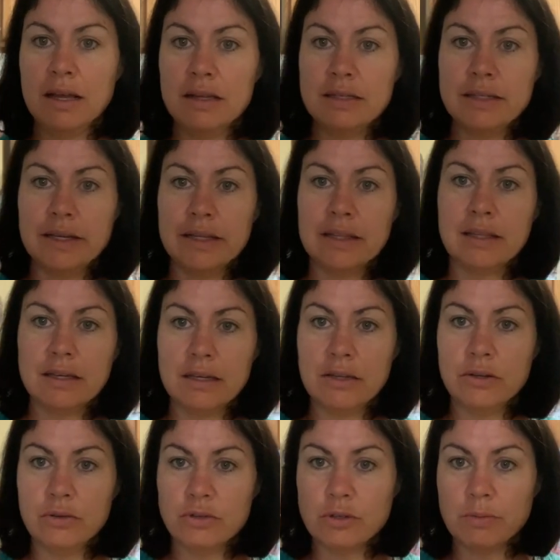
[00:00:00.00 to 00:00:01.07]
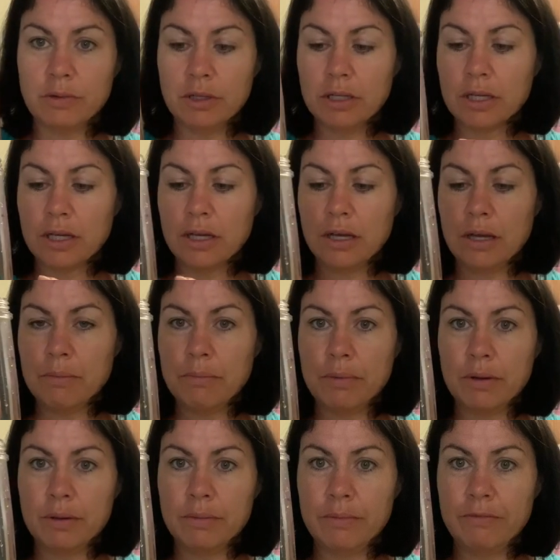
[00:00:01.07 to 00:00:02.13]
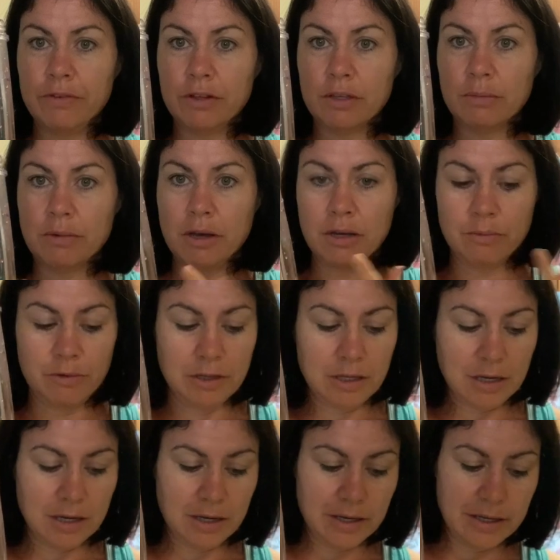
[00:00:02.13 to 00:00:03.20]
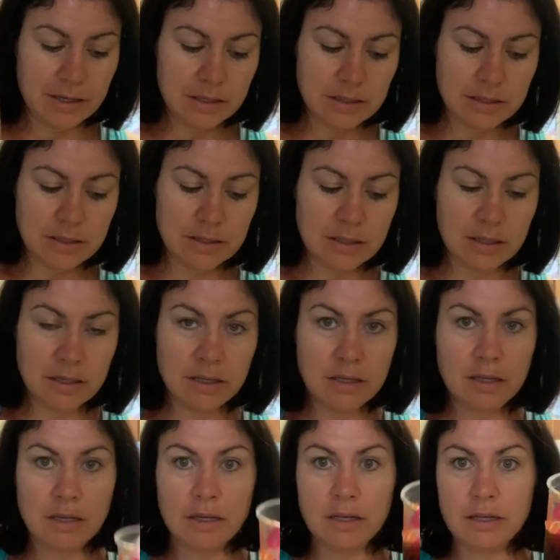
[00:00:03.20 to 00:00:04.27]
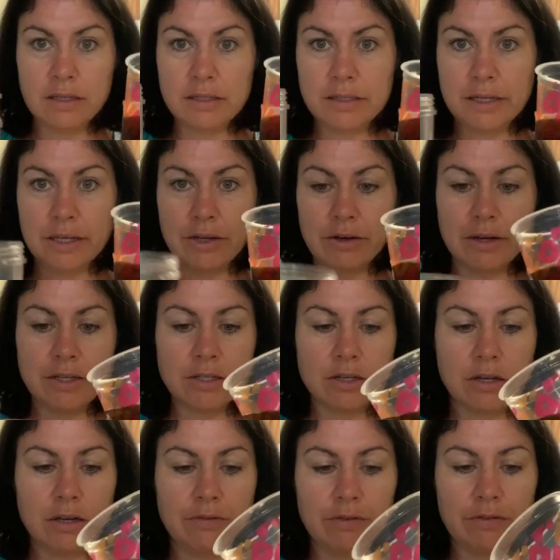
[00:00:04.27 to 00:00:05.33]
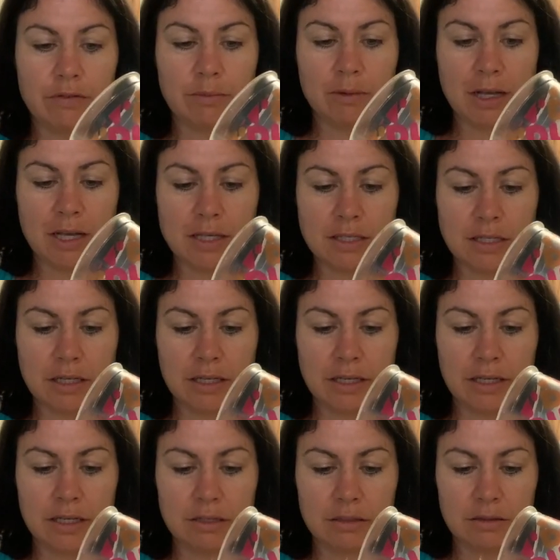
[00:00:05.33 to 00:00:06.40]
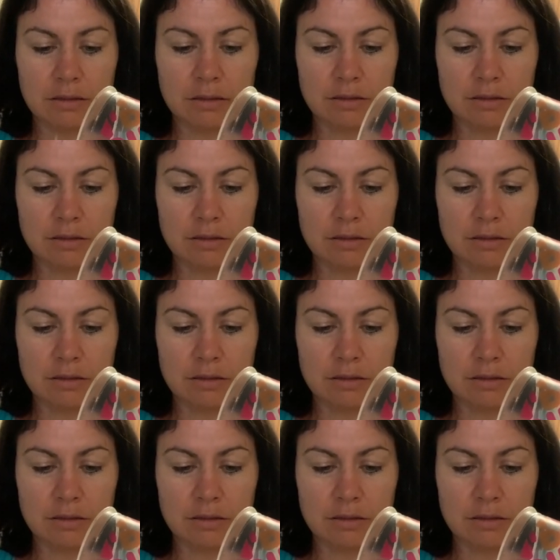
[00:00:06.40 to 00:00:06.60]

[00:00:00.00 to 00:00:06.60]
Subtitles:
Take the NutriBullet cup, fill the bottom with ice, take your iced coffee from last night, put